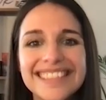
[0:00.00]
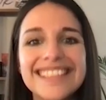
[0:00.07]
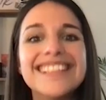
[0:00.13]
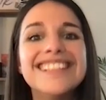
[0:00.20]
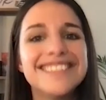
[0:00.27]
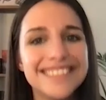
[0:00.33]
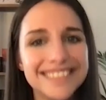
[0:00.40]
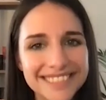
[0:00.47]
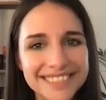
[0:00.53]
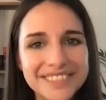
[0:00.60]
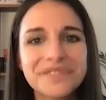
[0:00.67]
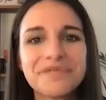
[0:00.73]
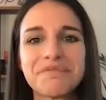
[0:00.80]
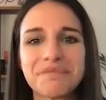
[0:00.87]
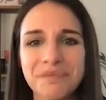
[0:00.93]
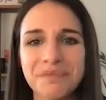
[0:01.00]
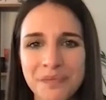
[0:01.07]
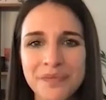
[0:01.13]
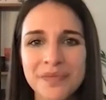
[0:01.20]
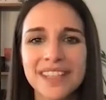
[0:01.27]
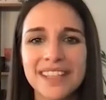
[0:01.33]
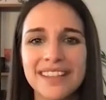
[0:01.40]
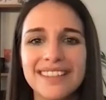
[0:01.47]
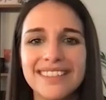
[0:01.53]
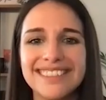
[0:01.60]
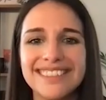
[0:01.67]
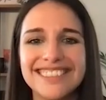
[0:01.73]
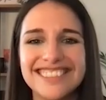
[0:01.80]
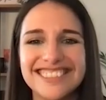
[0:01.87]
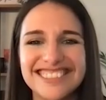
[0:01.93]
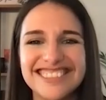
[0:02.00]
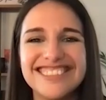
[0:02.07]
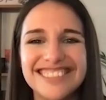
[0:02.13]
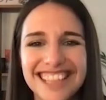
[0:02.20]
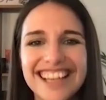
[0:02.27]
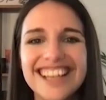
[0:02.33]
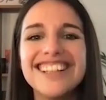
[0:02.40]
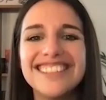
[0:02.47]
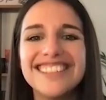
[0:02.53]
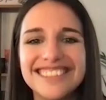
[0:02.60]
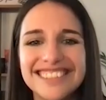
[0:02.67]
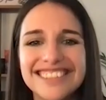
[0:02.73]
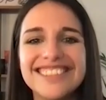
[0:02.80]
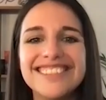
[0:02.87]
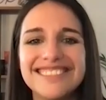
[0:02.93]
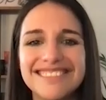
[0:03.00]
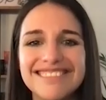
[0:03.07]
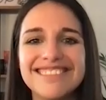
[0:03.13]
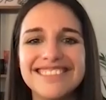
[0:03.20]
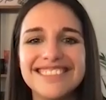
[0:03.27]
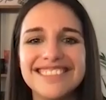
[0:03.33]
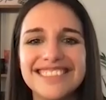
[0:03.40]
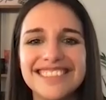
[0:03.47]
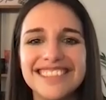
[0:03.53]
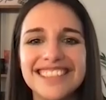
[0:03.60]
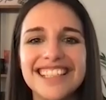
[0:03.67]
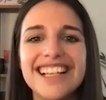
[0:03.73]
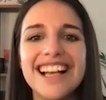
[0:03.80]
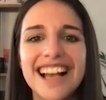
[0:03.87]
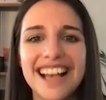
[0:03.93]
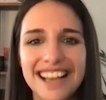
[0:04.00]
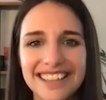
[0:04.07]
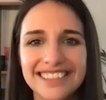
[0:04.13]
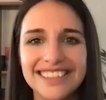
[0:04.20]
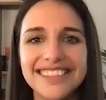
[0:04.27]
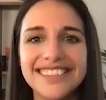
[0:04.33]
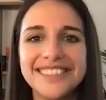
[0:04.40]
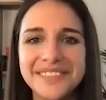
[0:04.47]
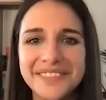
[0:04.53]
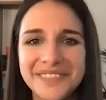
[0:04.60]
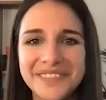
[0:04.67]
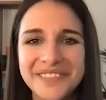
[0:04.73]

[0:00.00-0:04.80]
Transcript: that's the one to aim for, isn't it, really, with a little range around that.